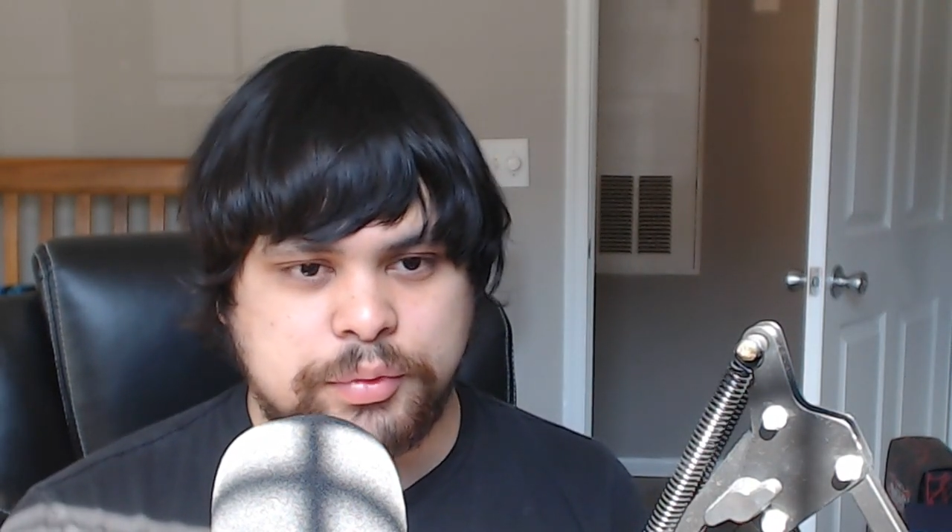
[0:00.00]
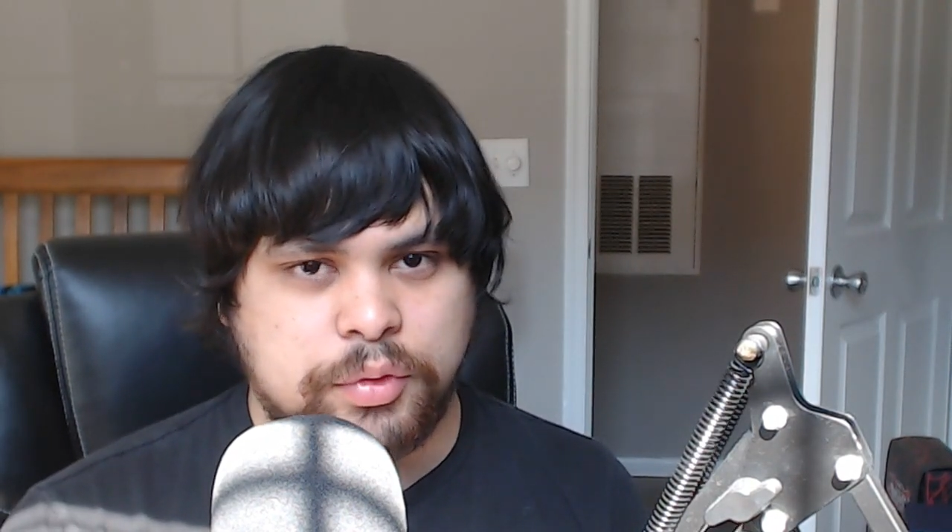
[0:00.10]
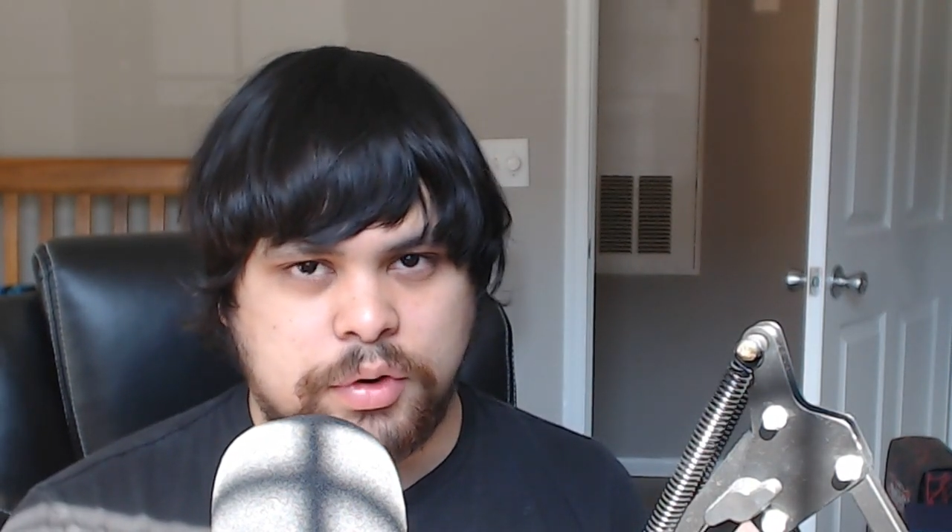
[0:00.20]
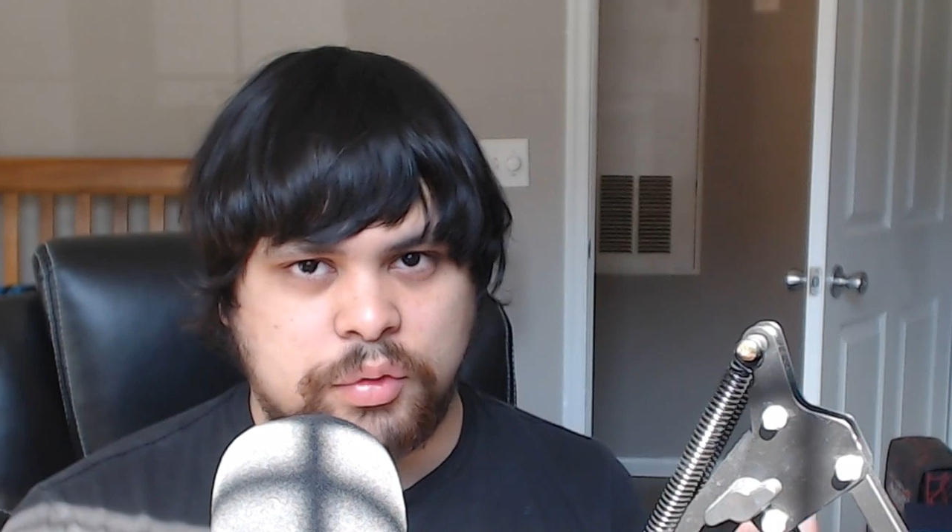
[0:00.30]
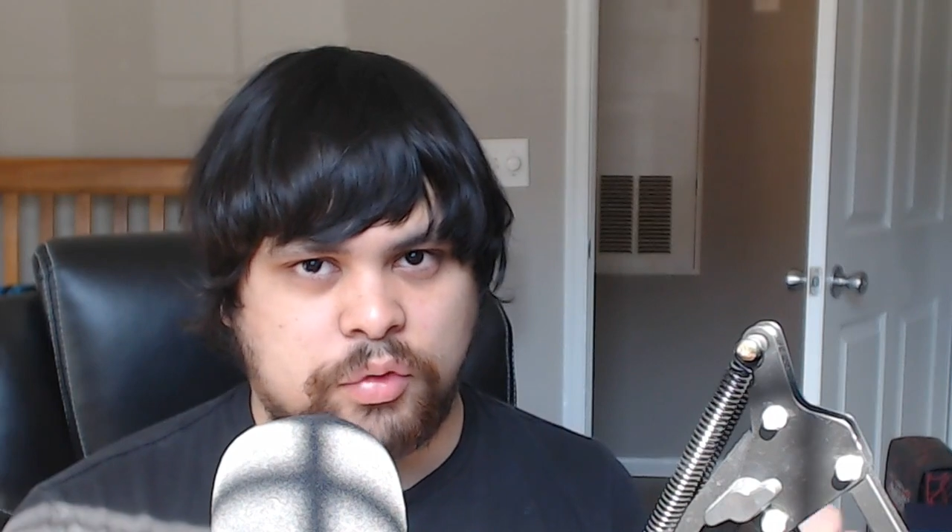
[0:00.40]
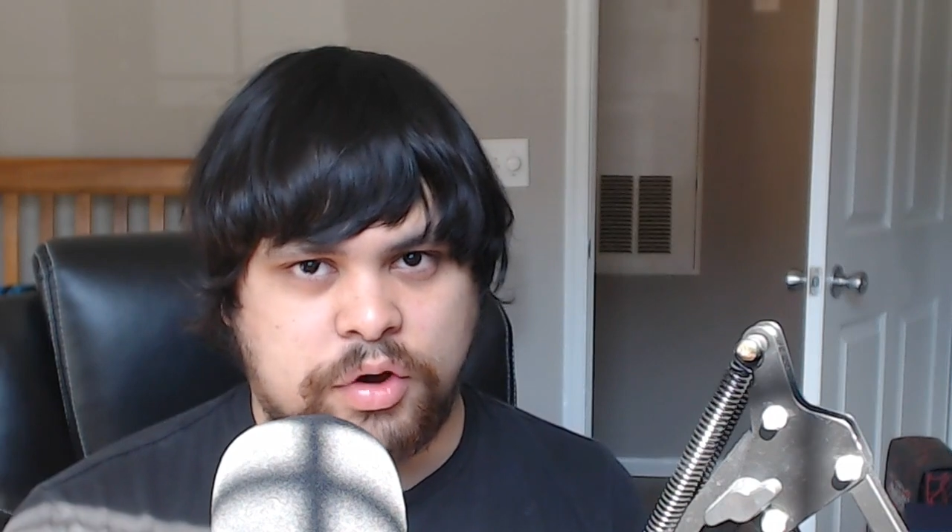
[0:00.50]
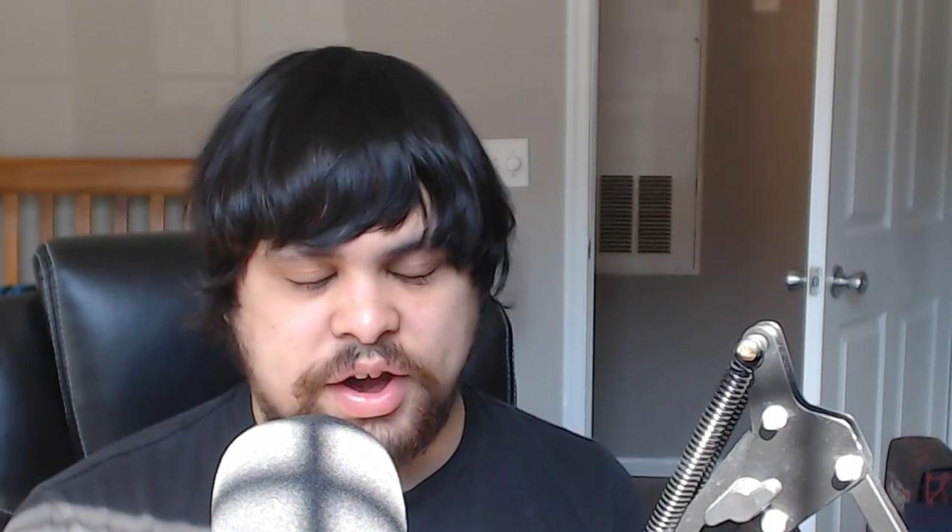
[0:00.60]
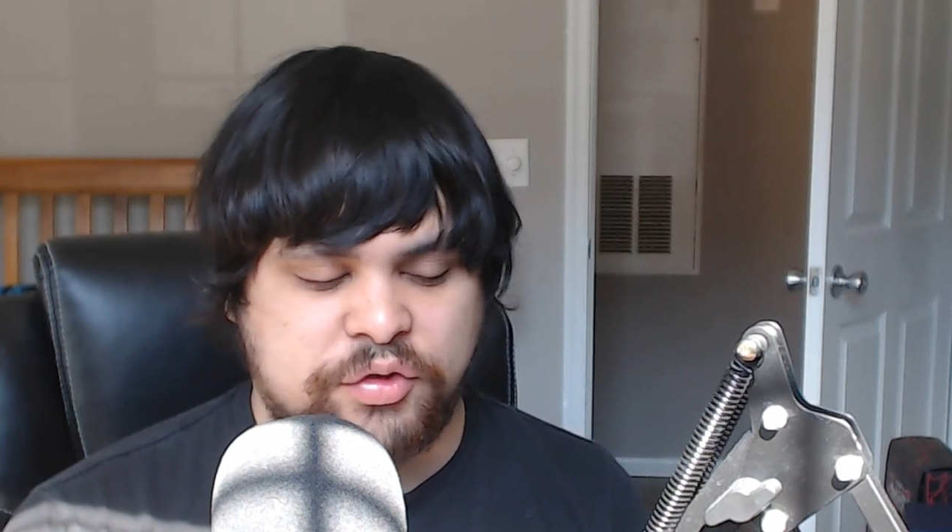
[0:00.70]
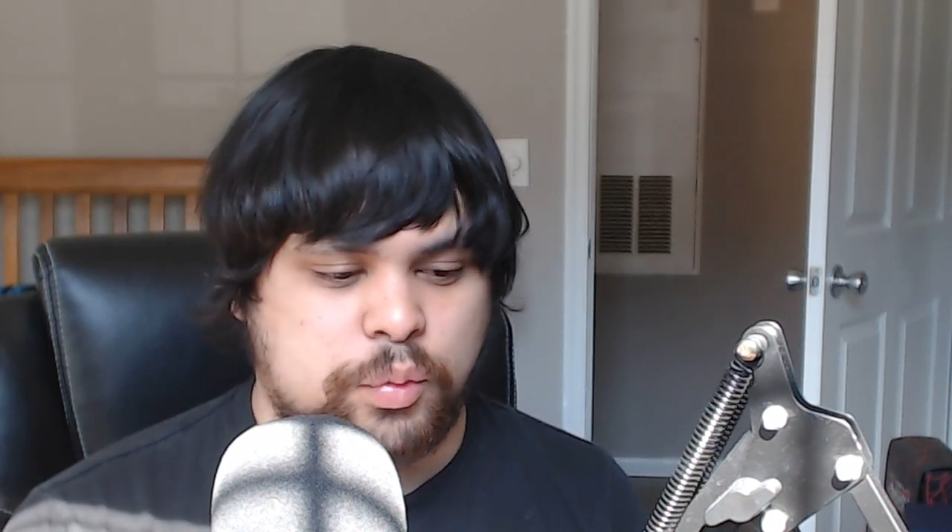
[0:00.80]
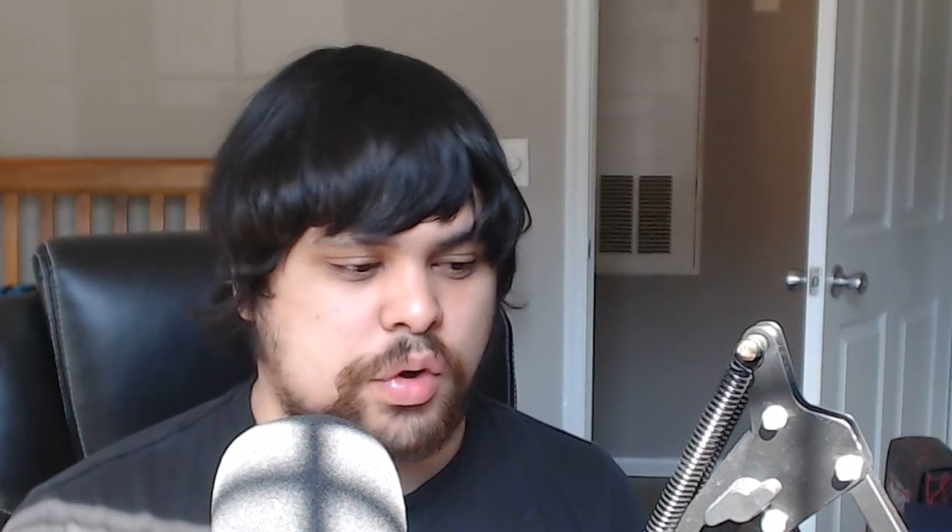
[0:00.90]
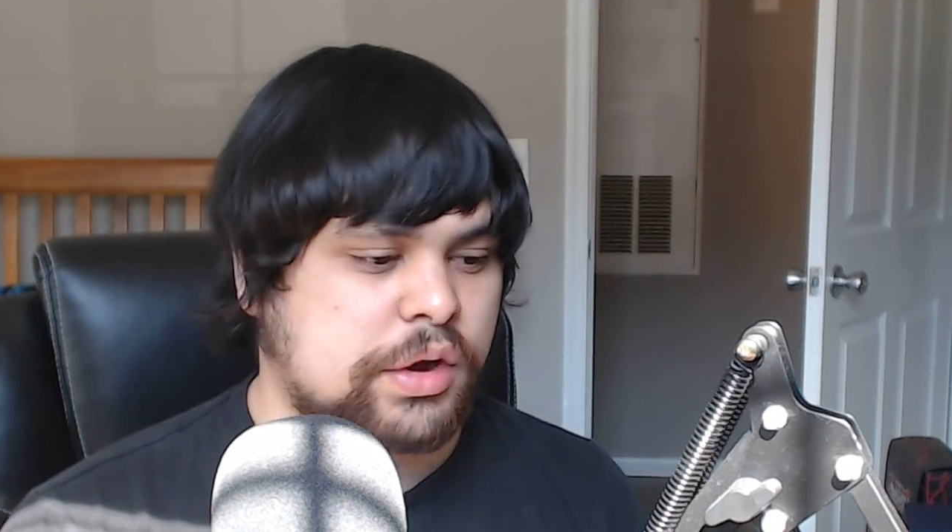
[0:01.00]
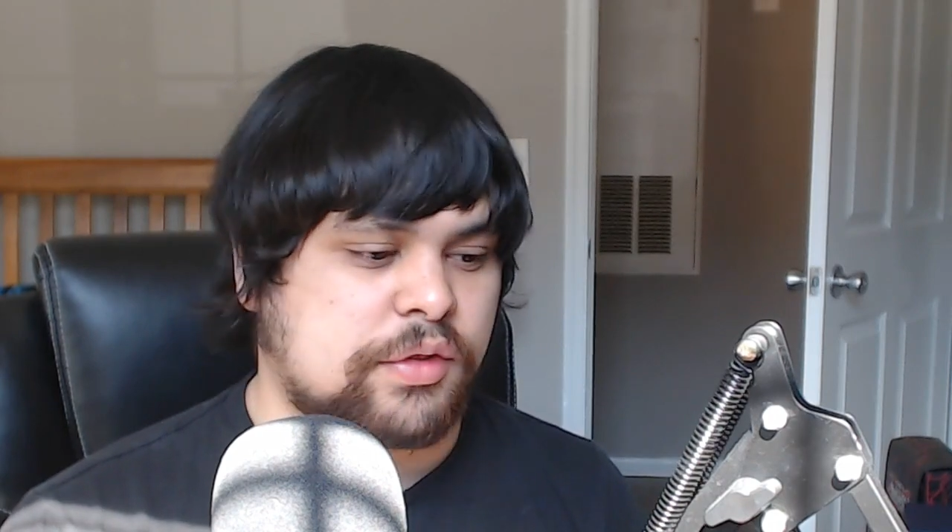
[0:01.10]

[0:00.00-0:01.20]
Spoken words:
who run Crash 1,